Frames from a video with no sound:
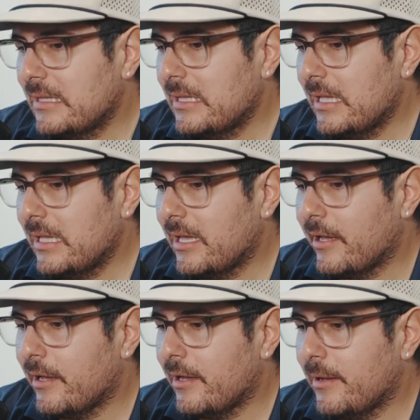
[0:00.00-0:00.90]
I think
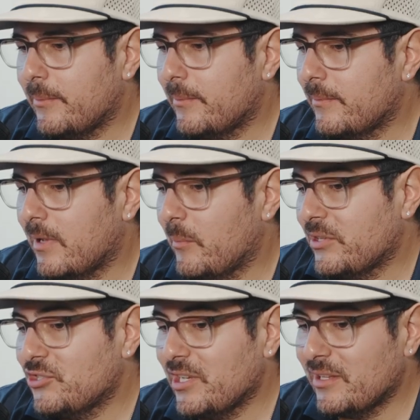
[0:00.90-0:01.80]
I
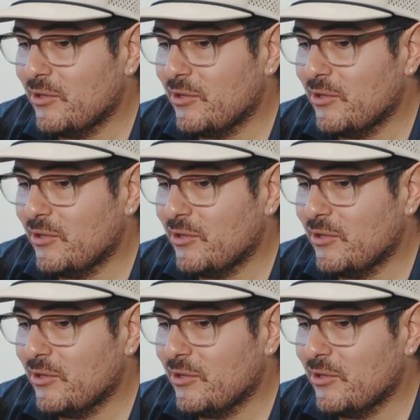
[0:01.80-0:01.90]
mean, shit,